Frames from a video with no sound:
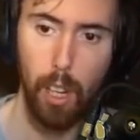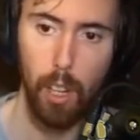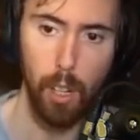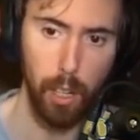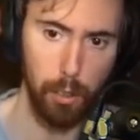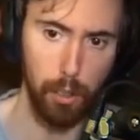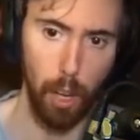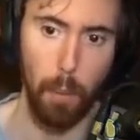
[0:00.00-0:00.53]

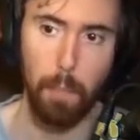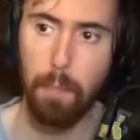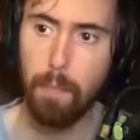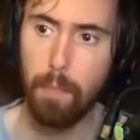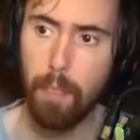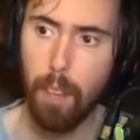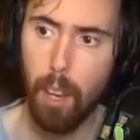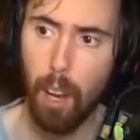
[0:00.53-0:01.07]
Let's go.
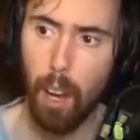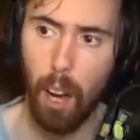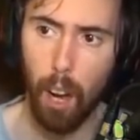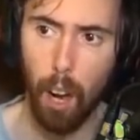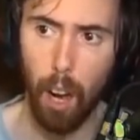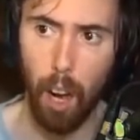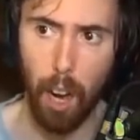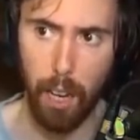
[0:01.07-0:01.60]

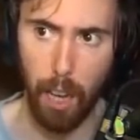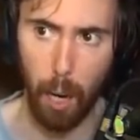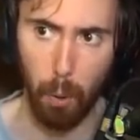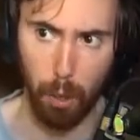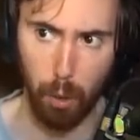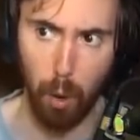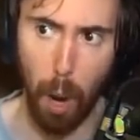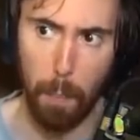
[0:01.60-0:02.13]
Yeah,
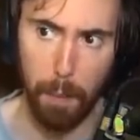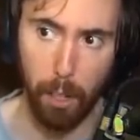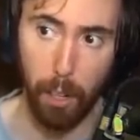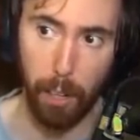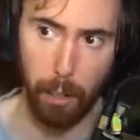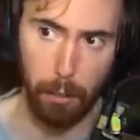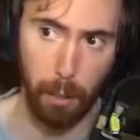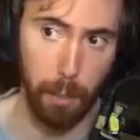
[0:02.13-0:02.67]
we're swapping
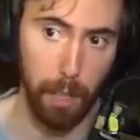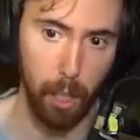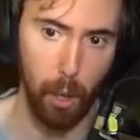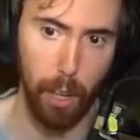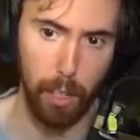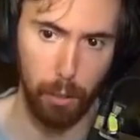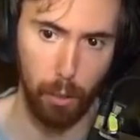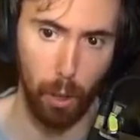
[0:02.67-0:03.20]
layers. I'm gonna go
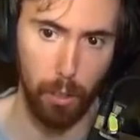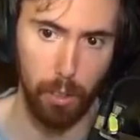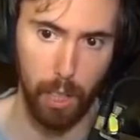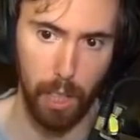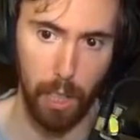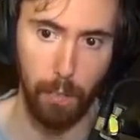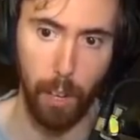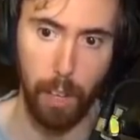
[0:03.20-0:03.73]
ahead and start
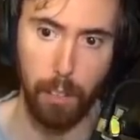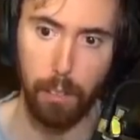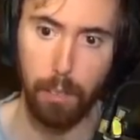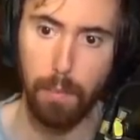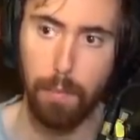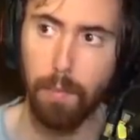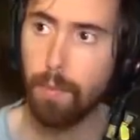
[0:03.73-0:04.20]
sending invites.